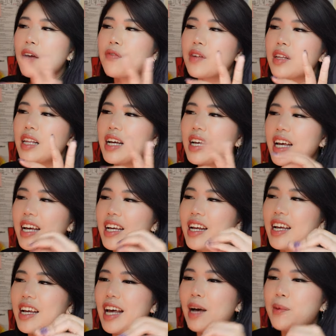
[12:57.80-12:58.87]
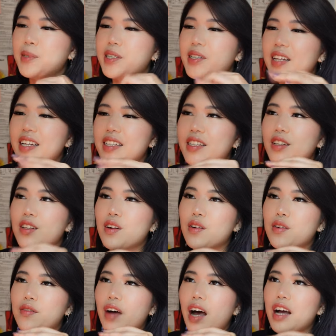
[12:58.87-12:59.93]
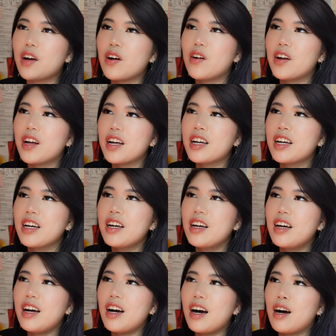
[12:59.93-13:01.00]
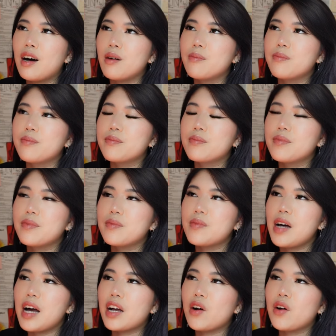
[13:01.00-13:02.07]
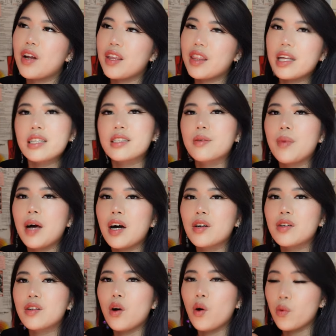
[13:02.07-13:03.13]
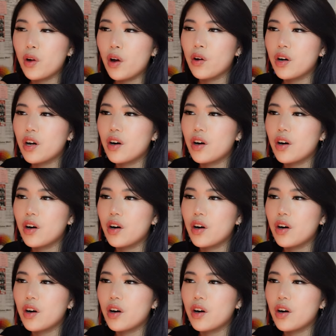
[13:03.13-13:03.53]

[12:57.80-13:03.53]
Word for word: I feel like it encapsulates a lot of iconic um, iconic things about old Hong